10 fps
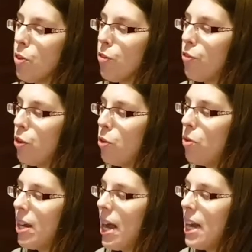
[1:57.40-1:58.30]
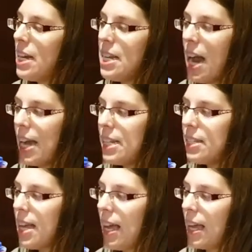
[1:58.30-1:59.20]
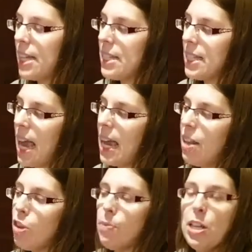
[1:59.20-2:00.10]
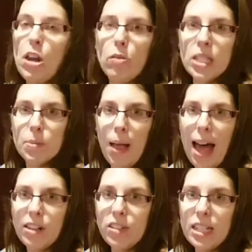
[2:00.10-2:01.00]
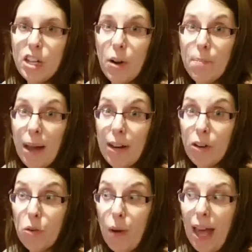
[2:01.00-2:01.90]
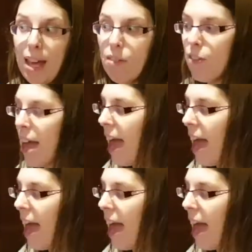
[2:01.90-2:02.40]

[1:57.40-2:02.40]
your food nice and contained. There'll be no splatters in your microwave.